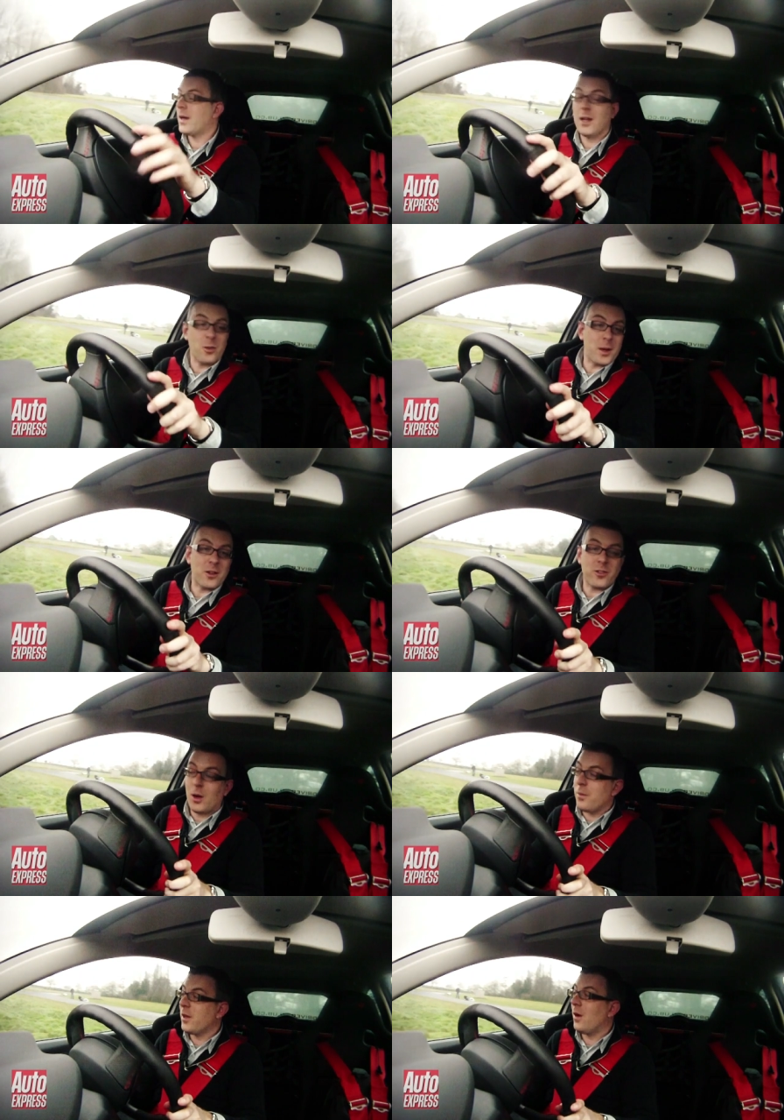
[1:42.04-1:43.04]
Okay, so we're going to
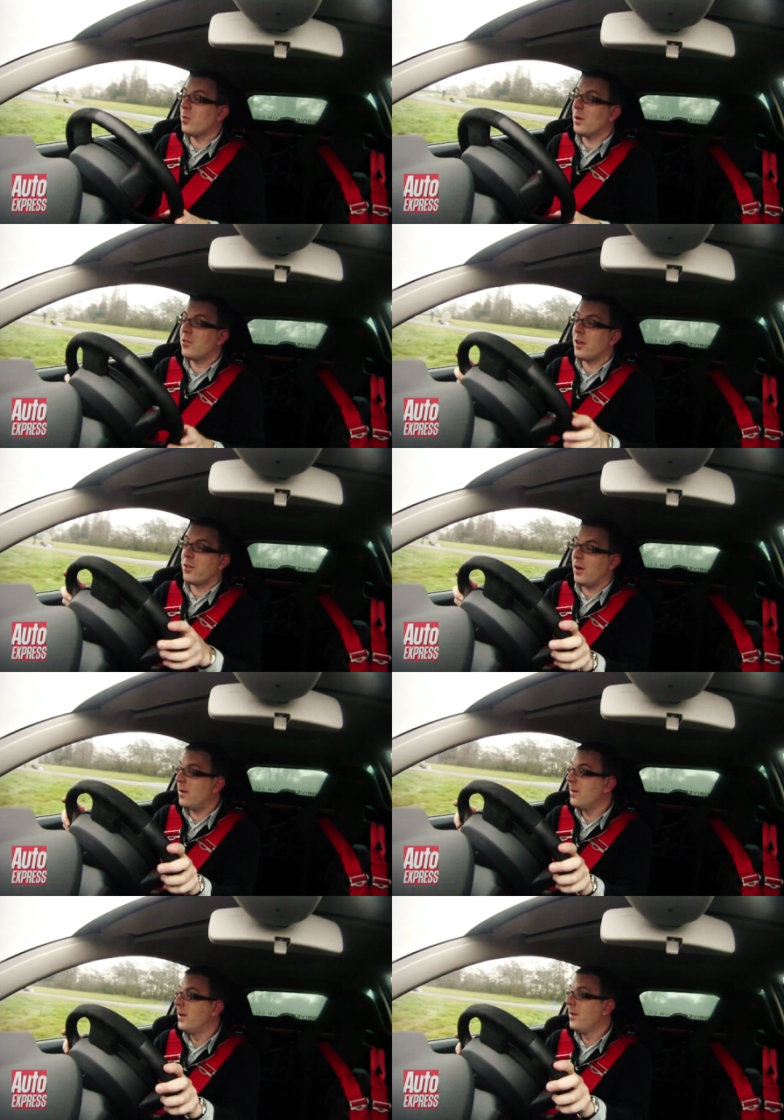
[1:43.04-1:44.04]
start with the
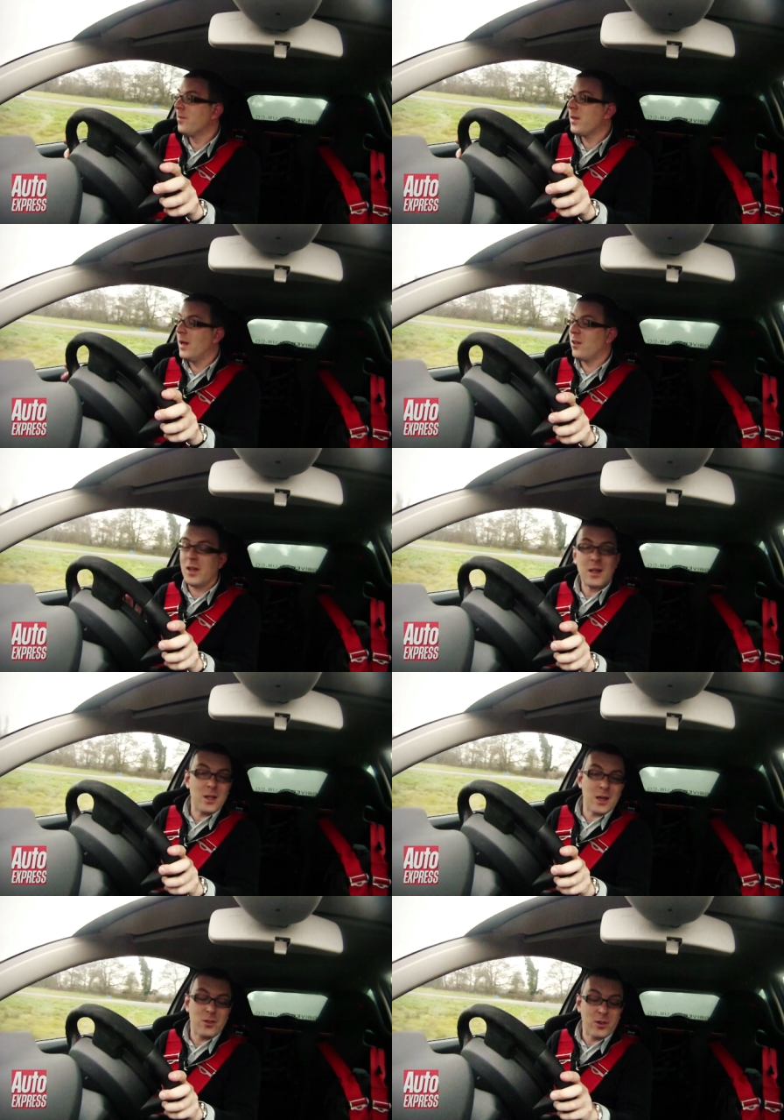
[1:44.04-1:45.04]
R26R. And the
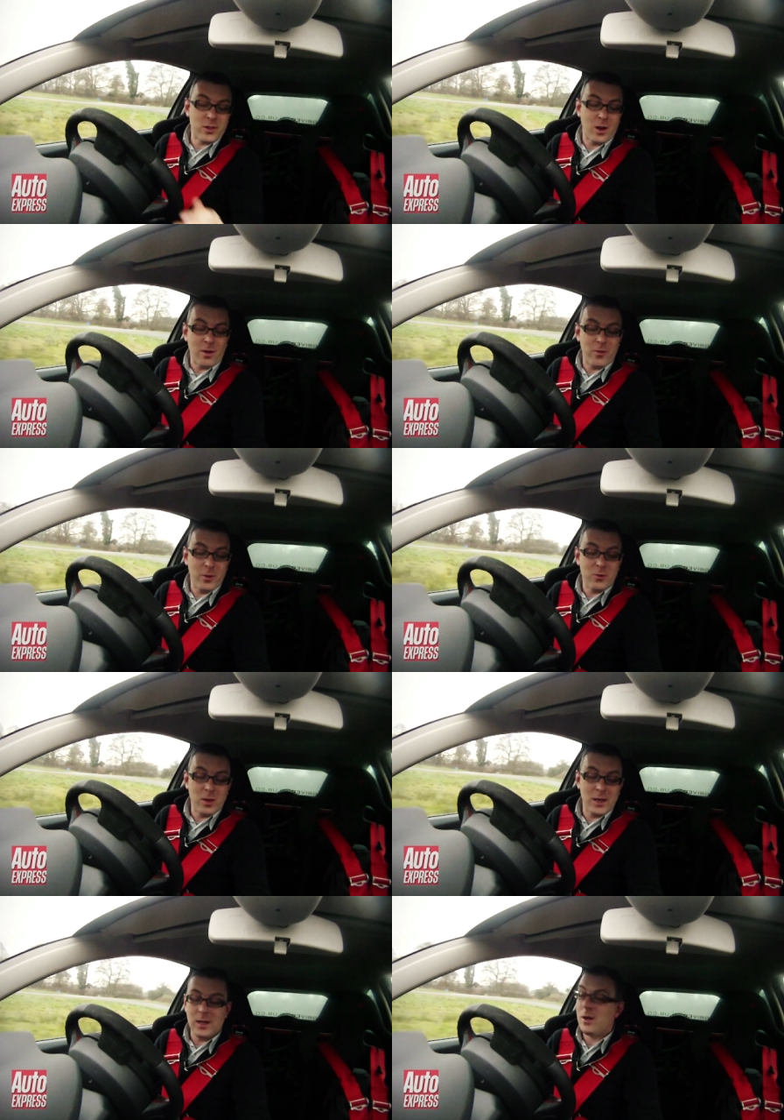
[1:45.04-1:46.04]
second you get into this car, it
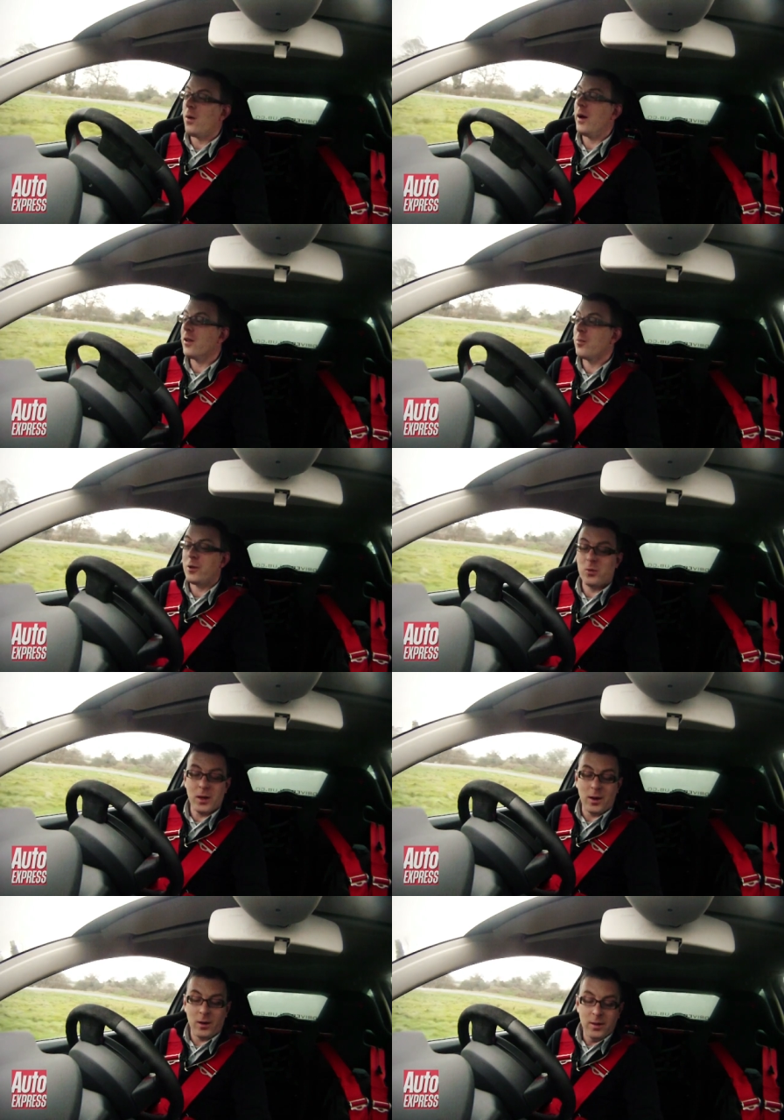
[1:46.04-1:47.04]
feels really quite a
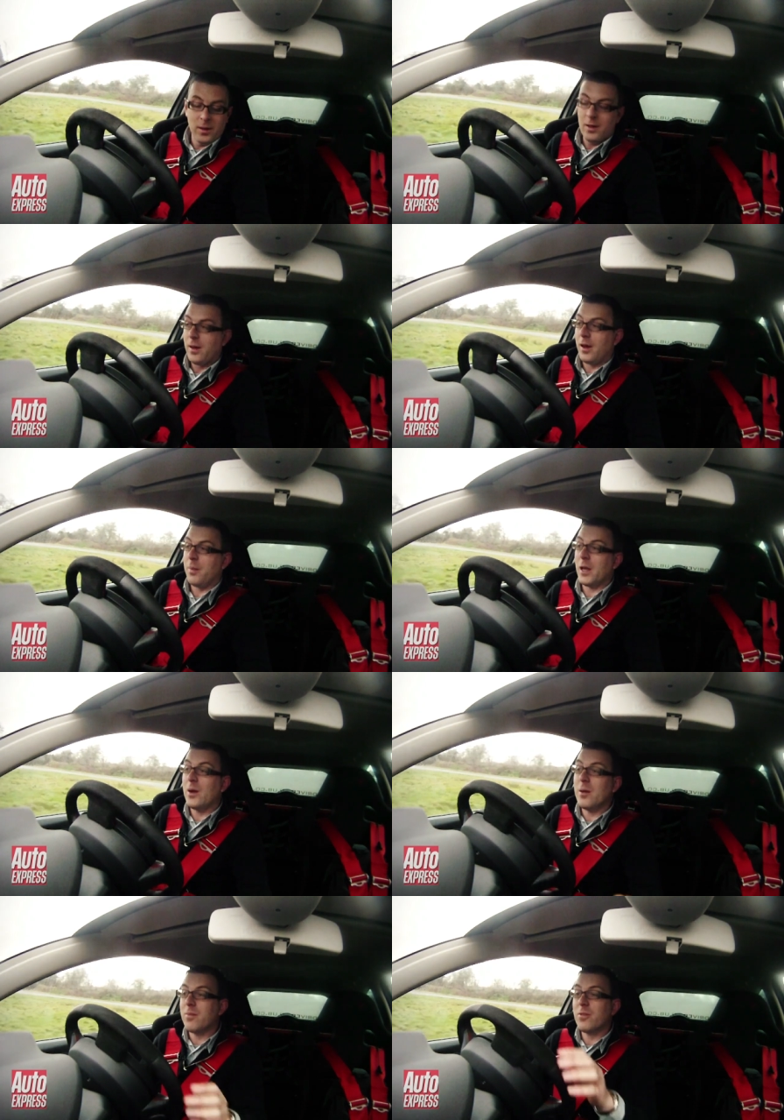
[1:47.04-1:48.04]
special car.
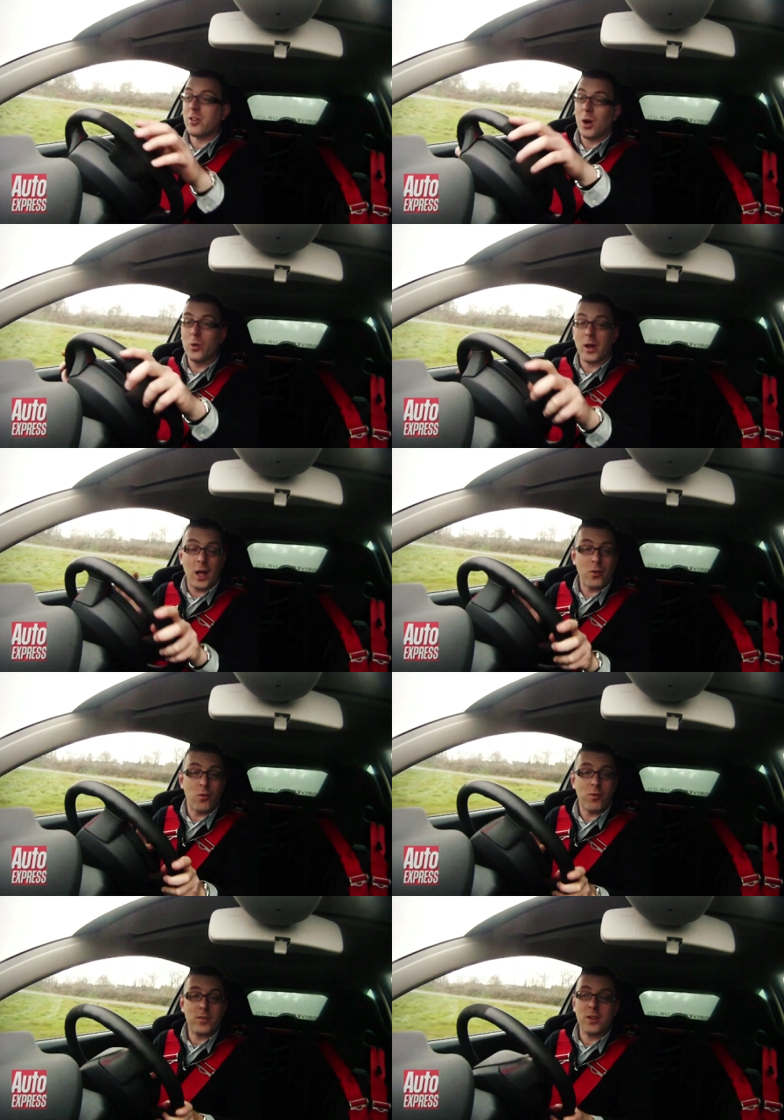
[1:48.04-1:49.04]
They only sold
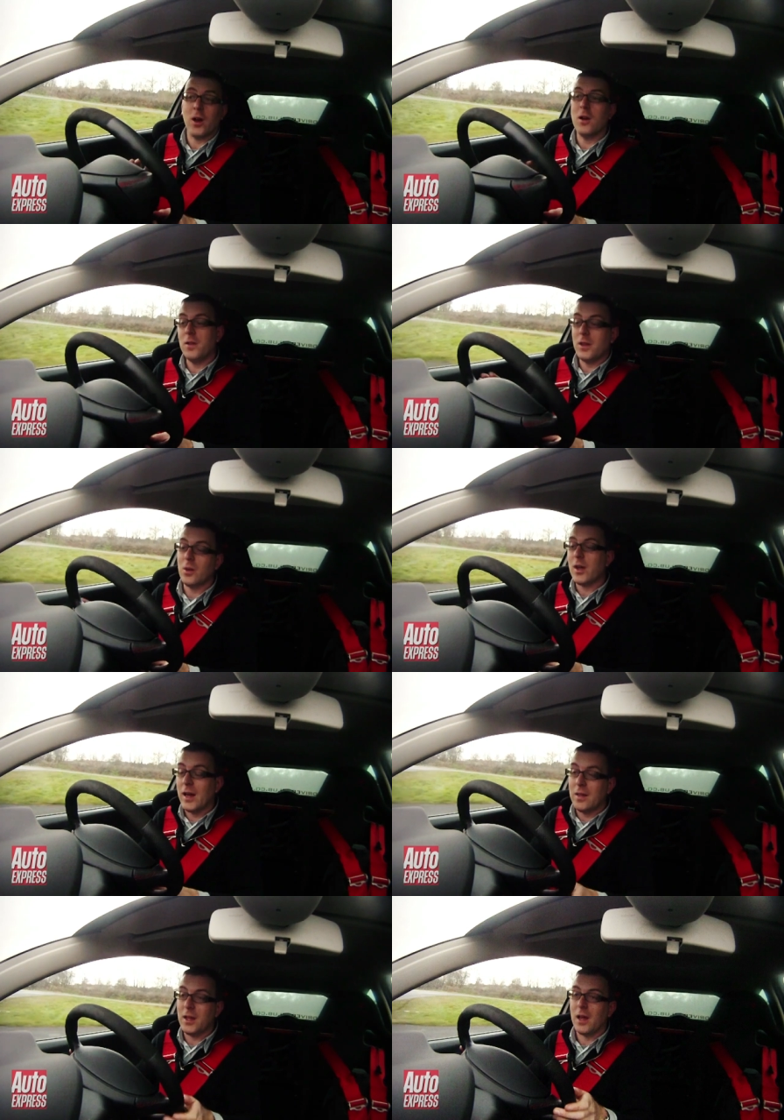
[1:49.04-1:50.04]
159 in the
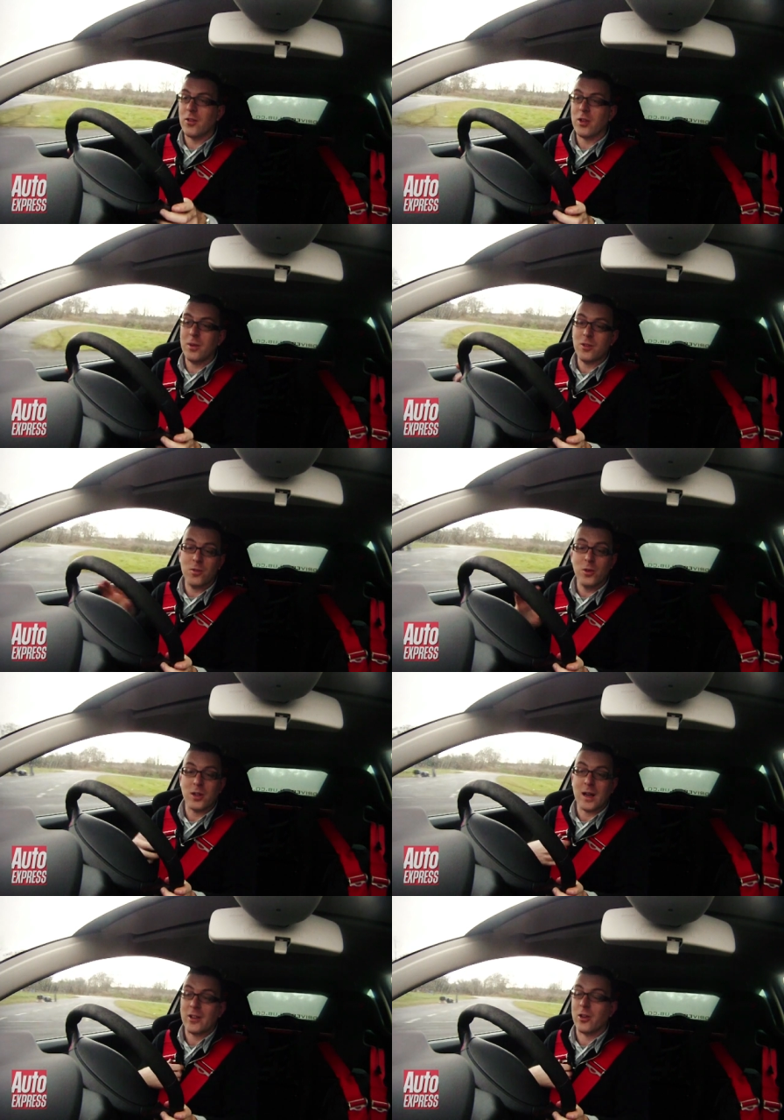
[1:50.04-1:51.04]
UK in the end, so it's a
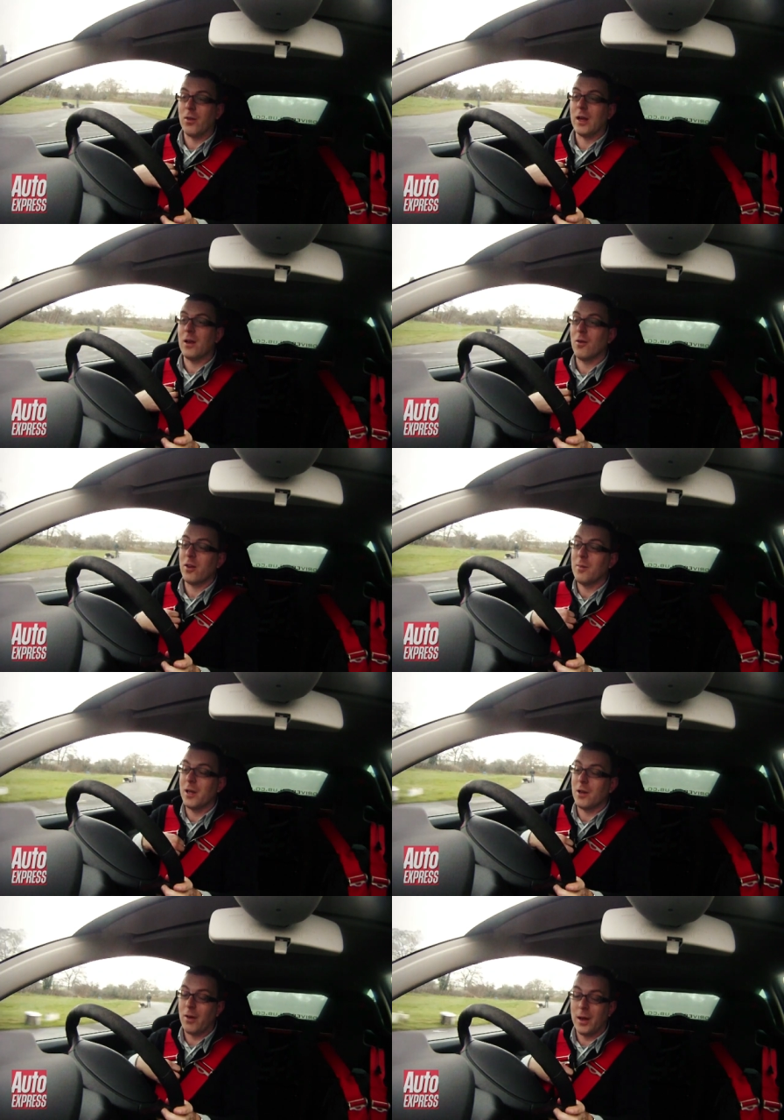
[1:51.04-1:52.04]
future classic really, not very
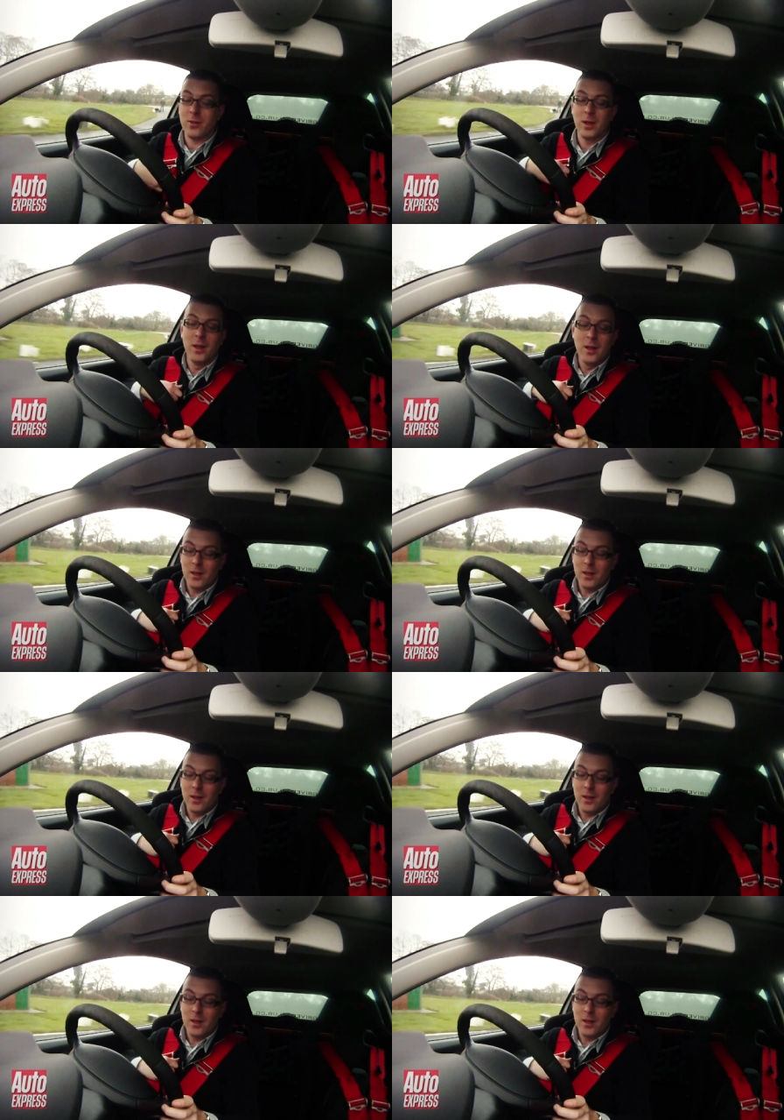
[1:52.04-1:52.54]
many around.